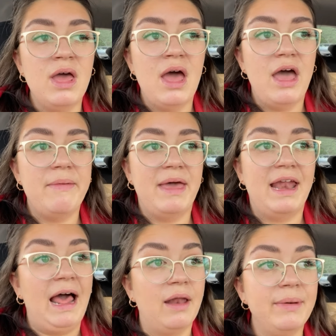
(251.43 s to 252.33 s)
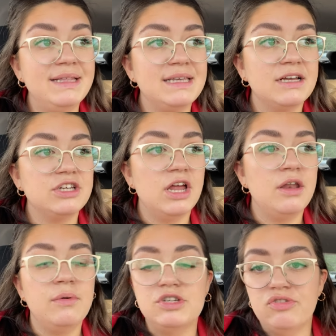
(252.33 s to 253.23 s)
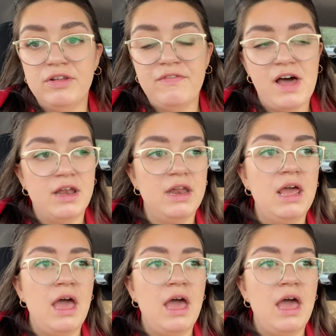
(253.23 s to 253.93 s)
And um, they had a Halloween section, which is really fun.